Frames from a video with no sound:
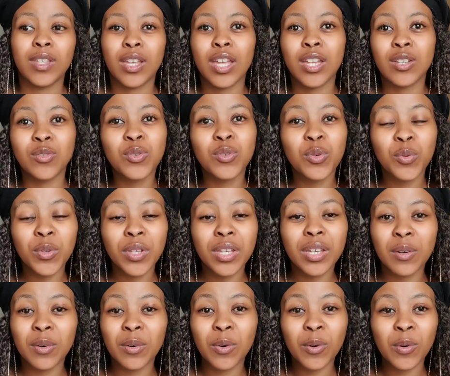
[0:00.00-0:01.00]
a
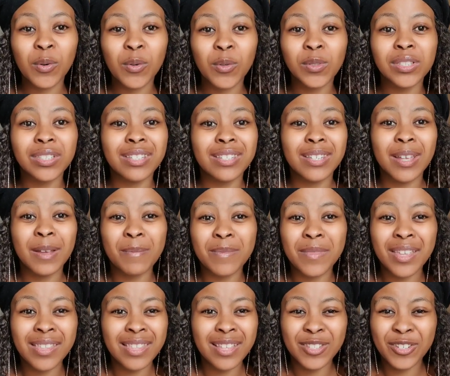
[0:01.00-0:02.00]
two-year-old
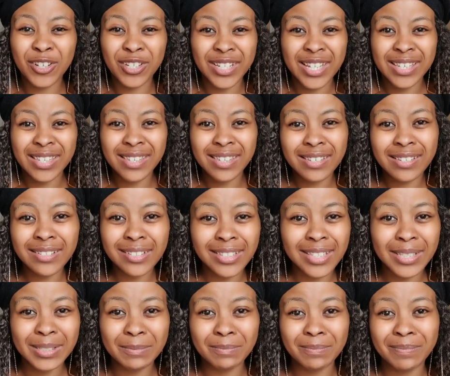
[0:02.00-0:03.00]
something that's gonna kill
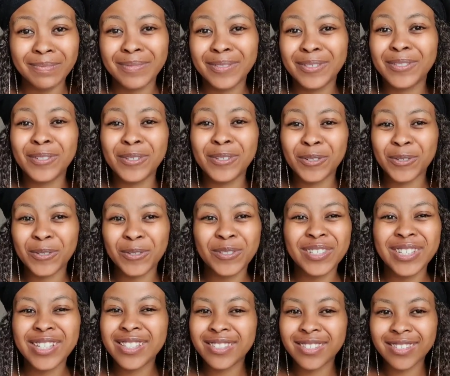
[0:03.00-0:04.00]
them you know
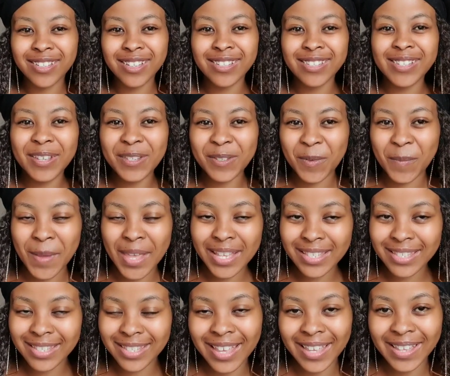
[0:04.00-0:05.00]
it, it doesn't make
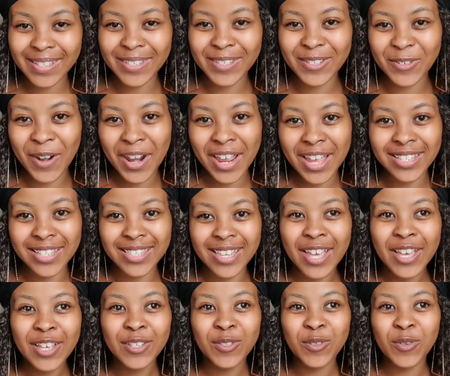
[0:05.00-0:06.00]
sense right
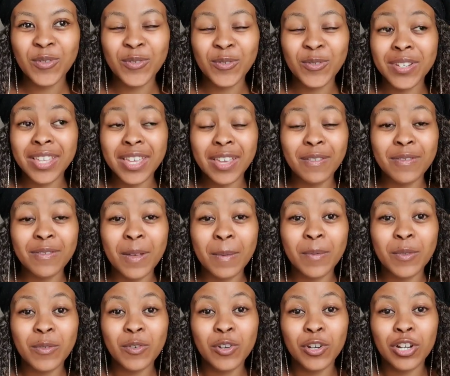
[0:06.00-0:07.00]
so you don't give
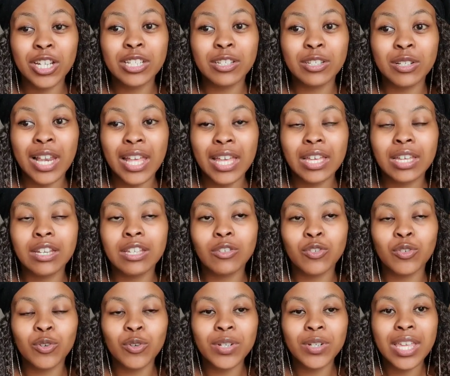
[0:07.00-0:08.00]
them god like
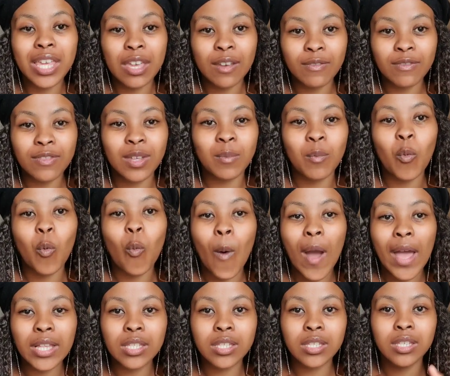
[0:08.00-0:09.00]
you don't give them
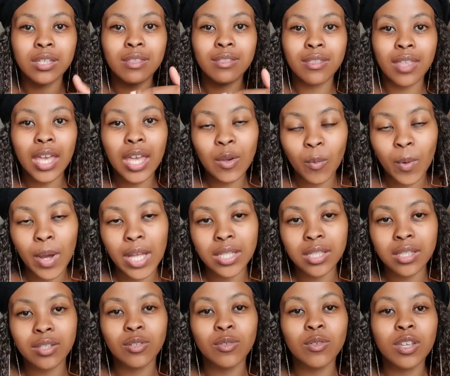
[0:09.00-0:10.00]
what they
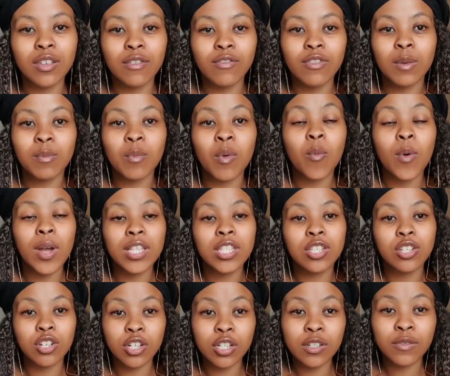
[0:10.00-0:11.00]
want you give them
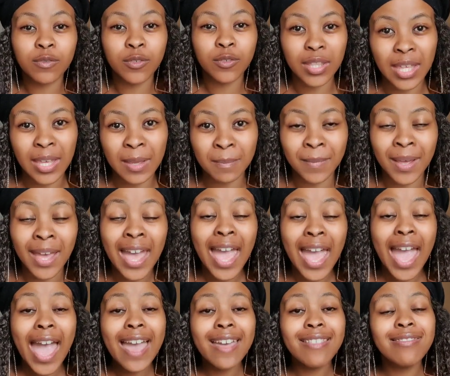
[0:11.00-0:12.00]
what's good for them
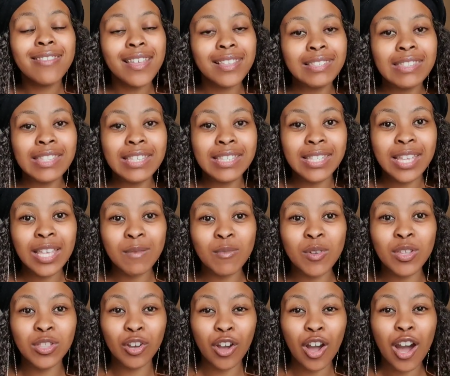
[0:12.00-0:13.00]
and that's the same
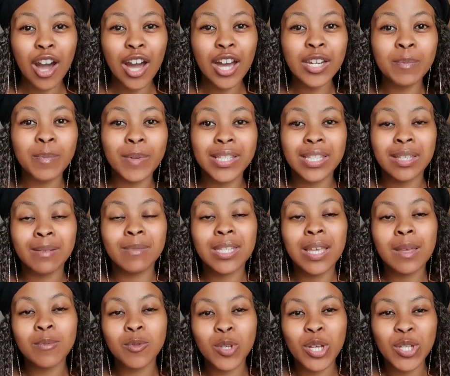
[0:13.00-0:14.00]
with god but
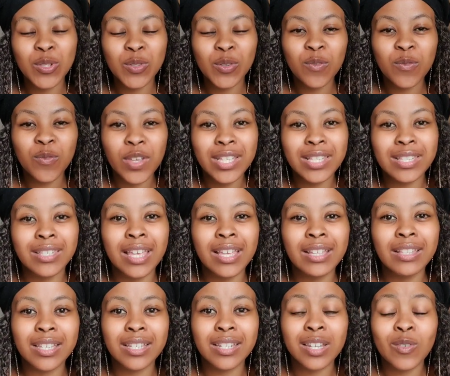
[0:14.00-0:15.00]
sometimes we are so
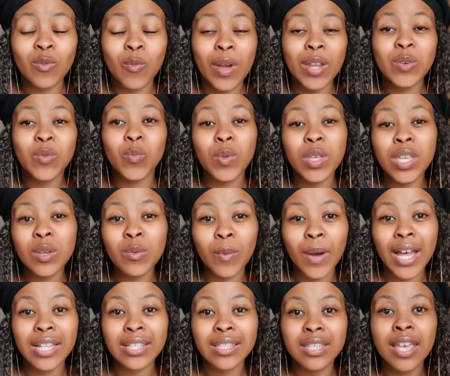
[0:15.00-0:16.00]
fixated in what we
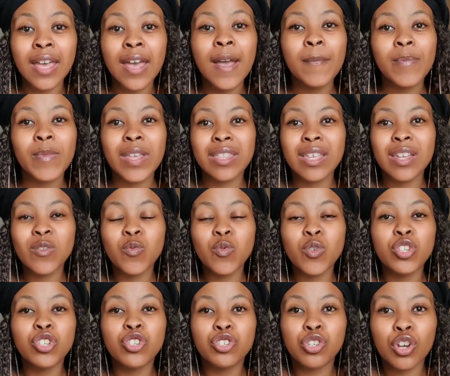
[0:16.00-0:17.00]
want and then
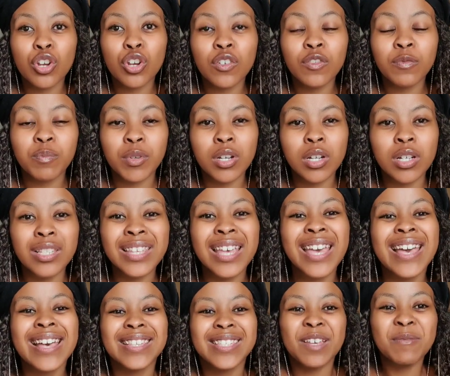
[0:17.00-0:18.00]
we serve because
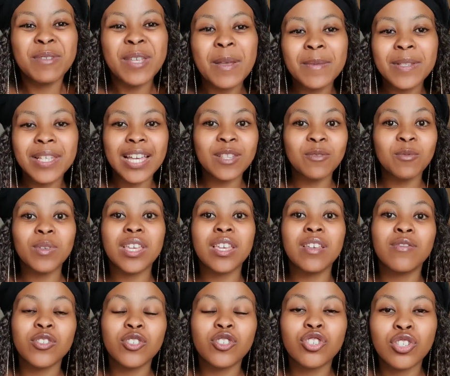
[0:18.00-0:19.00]
sometimes guys we
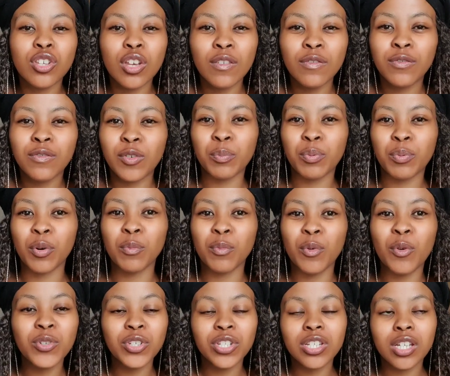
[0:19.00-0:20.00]
even serve for
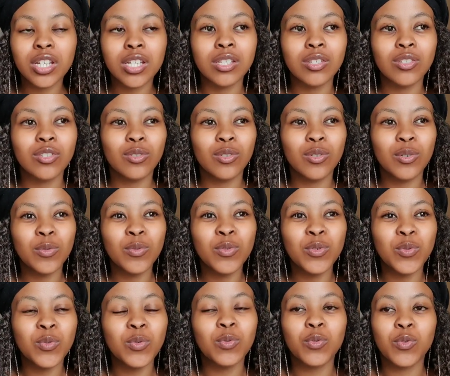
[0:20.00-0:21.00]
promotion you know
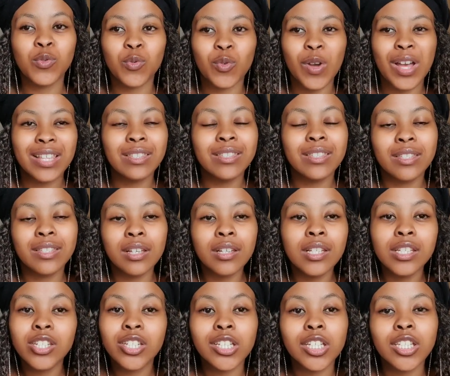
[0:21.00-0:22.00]
you you are
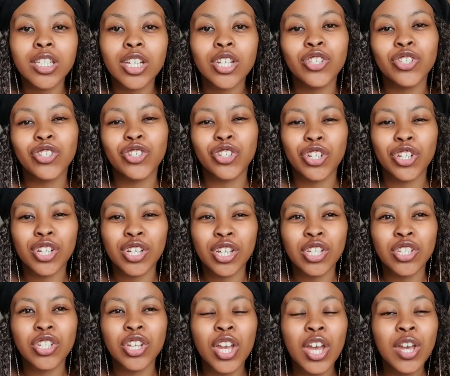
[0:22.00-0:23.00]
diligent in
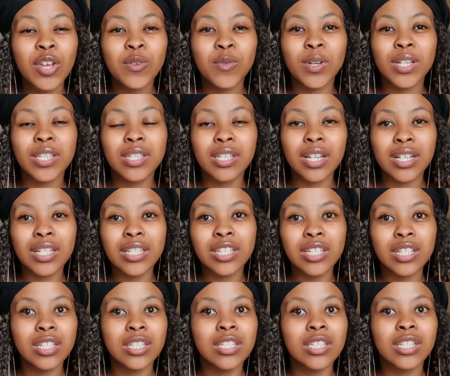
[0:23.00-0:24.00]
church you are
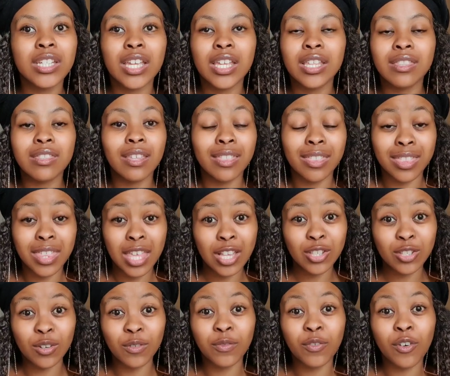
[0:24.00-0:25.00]
diligent in the
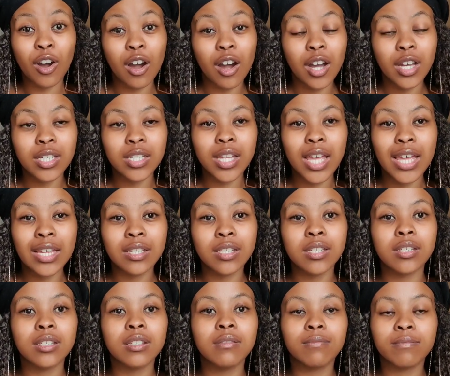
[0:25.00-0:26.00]
things of god
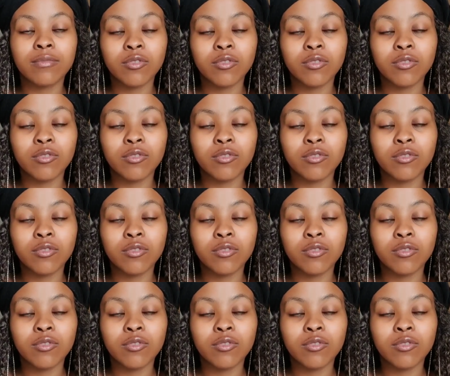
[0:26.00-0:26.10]
and